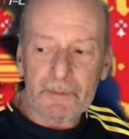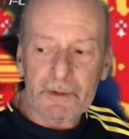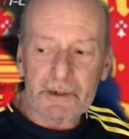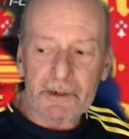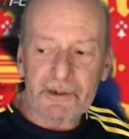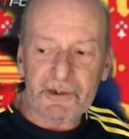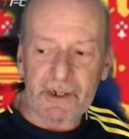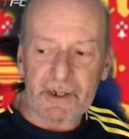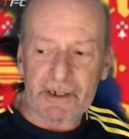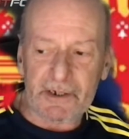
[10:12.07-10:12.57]

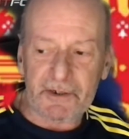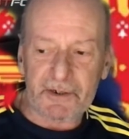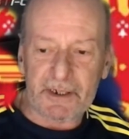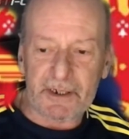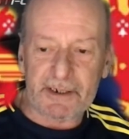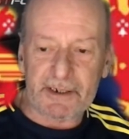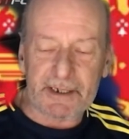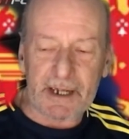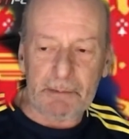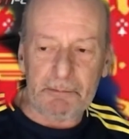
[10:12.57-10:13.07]

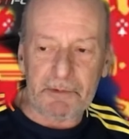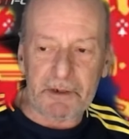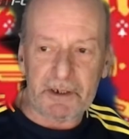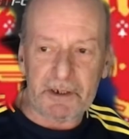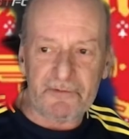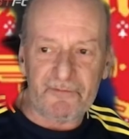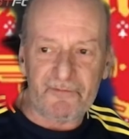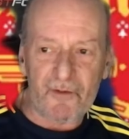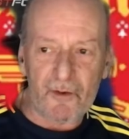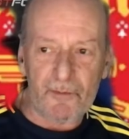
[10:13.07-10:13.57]
60s,
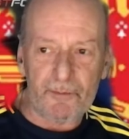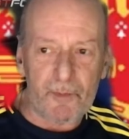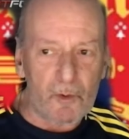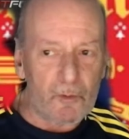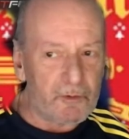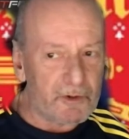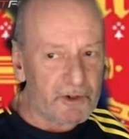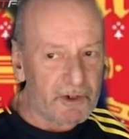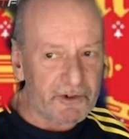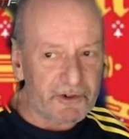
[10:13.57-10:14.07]
70s
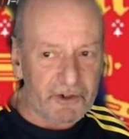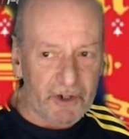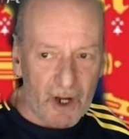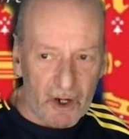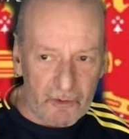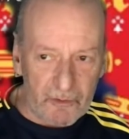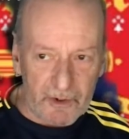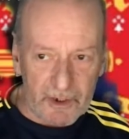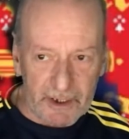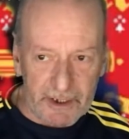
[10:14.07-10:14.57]
football was a
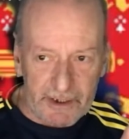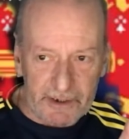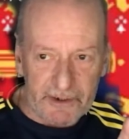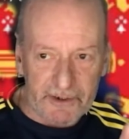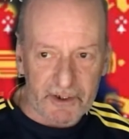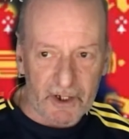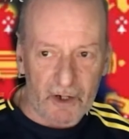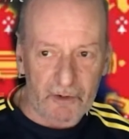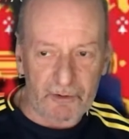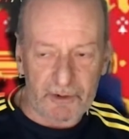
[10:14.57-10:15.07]
totally
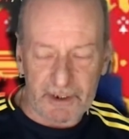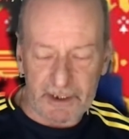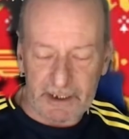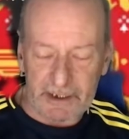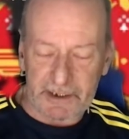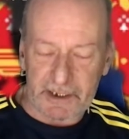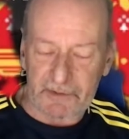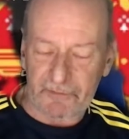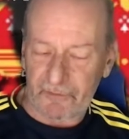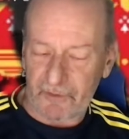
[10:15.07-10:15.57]

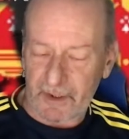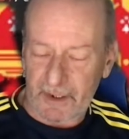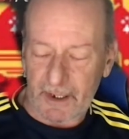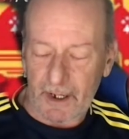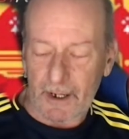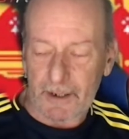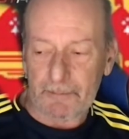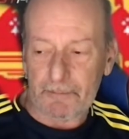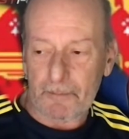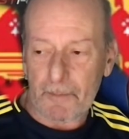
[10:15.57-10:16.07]
different
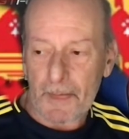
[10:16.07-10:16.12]
game.